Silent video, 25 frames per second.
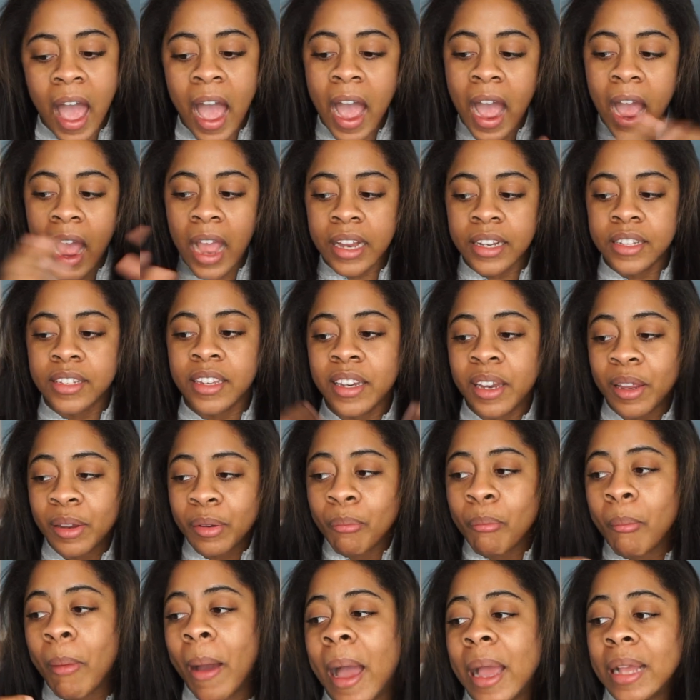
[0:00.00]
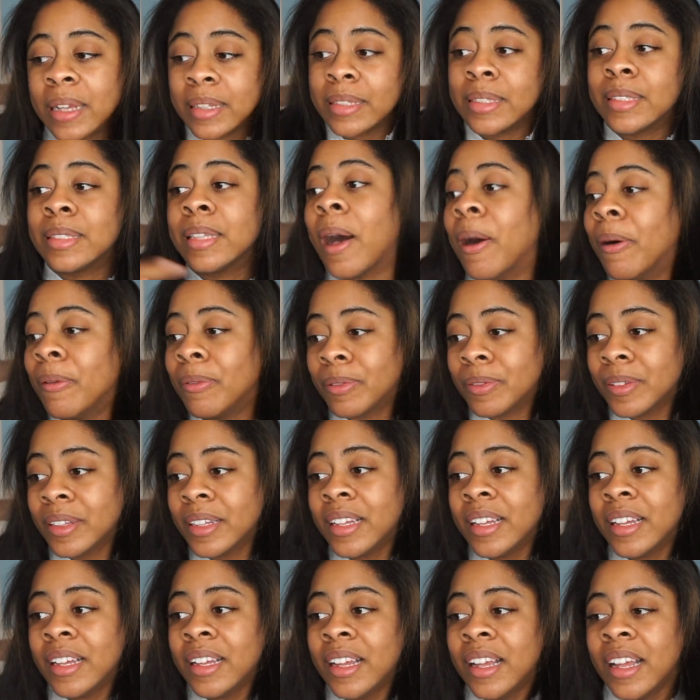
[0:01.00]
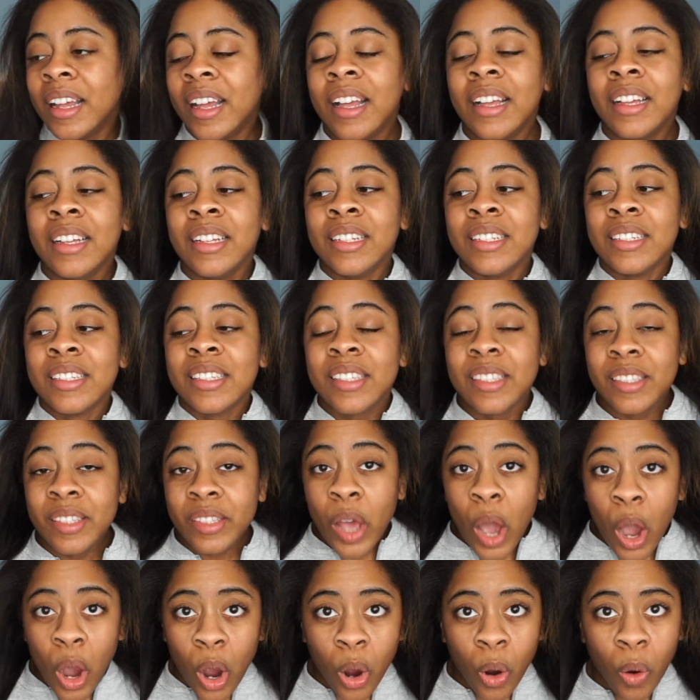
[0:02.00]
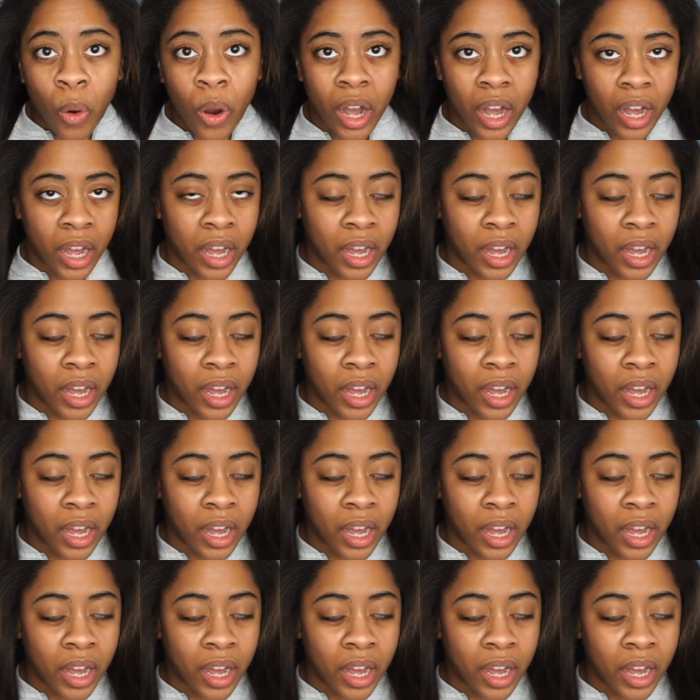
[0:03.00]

I did it myself. So